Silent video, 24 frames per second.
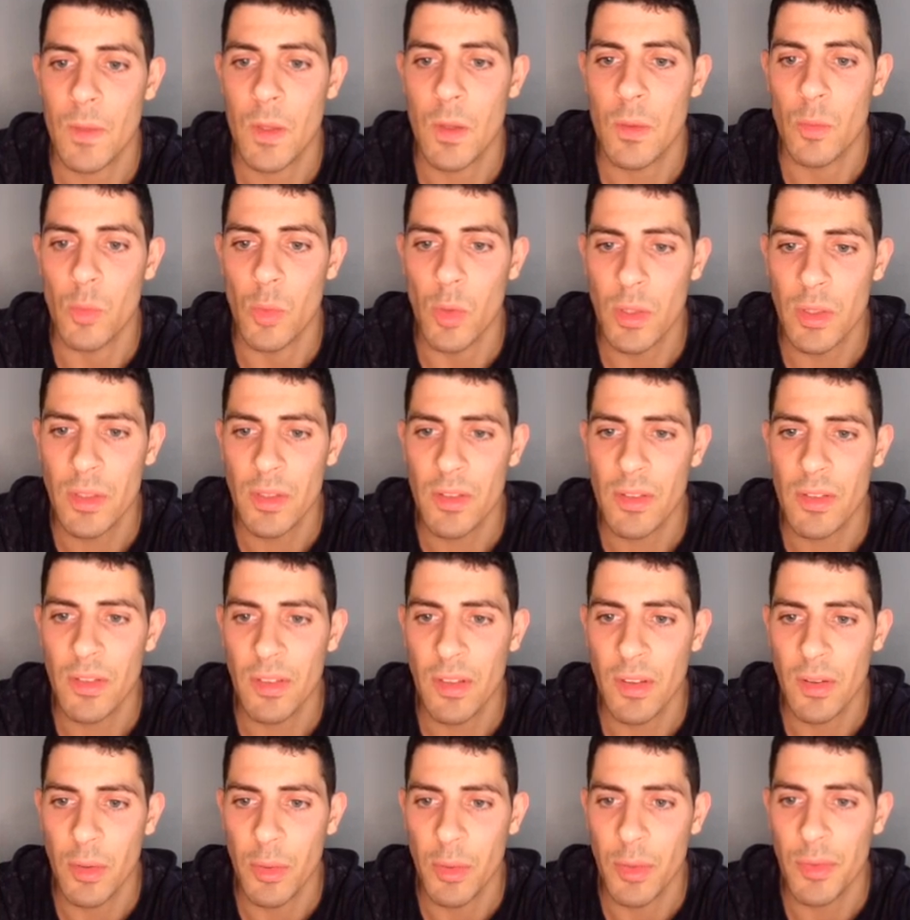Rook to the
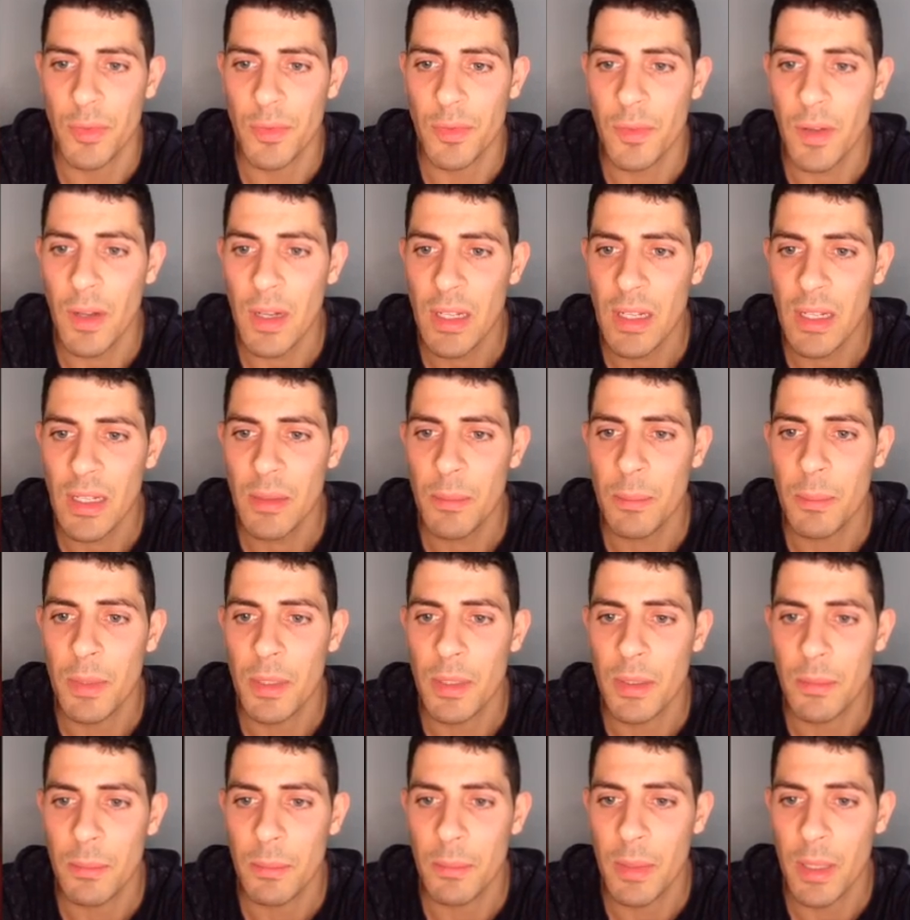center is fine,
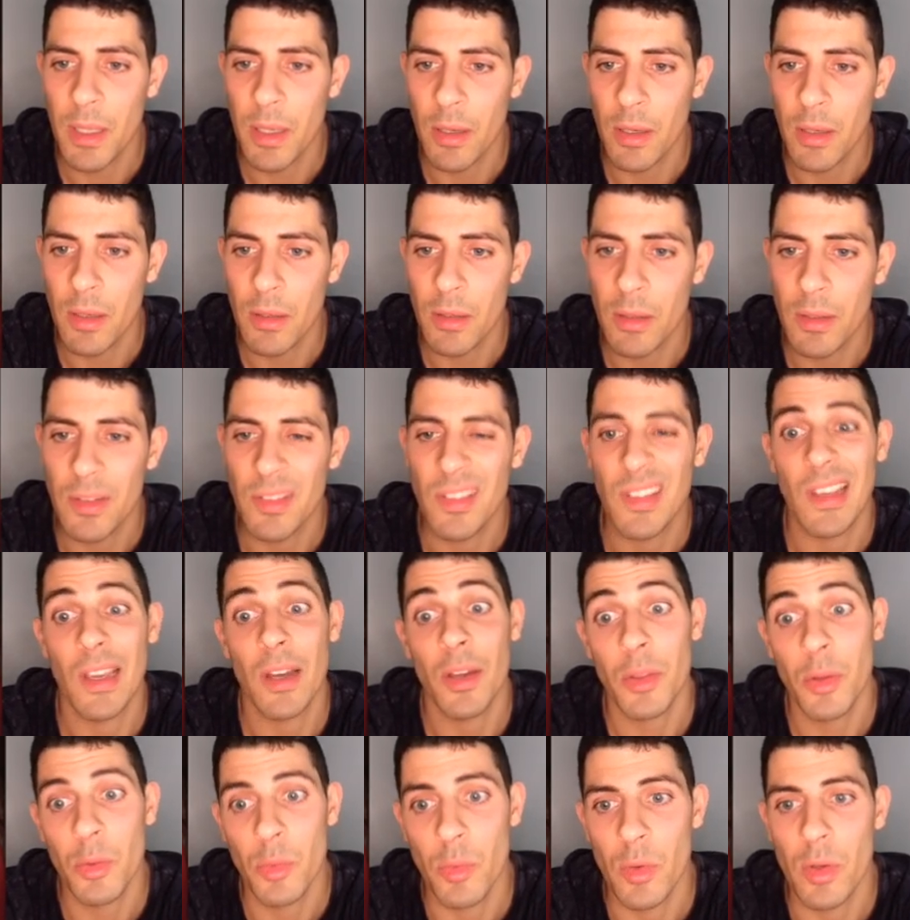but better is the
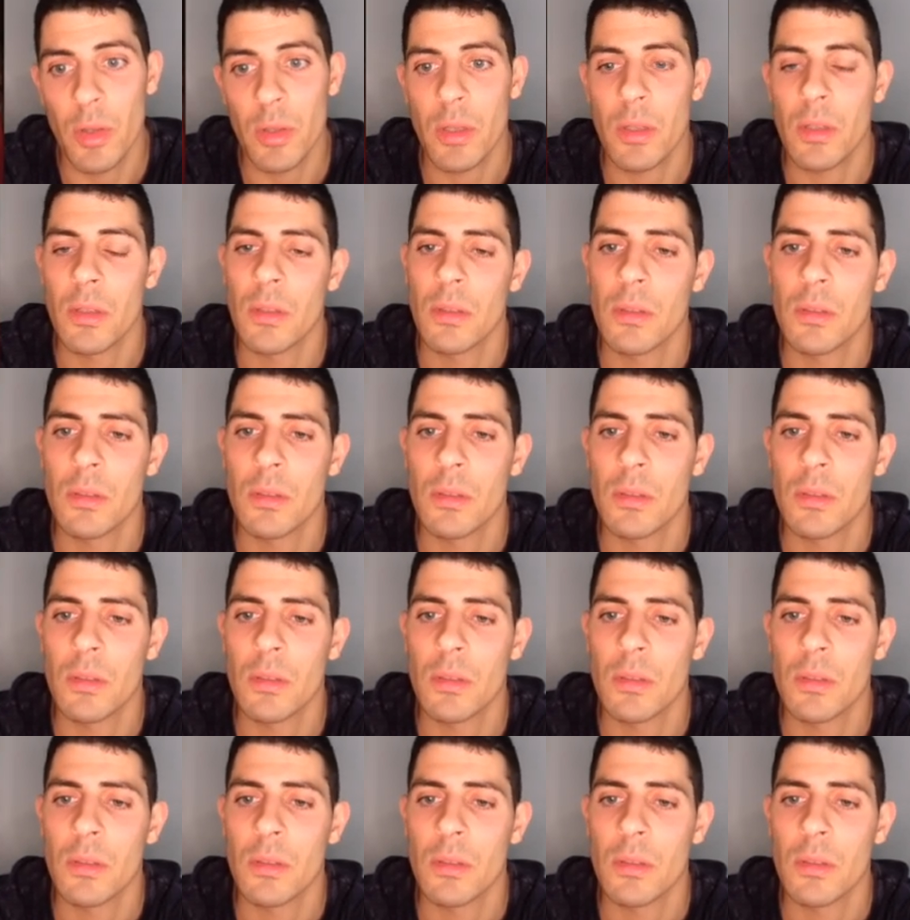other rook.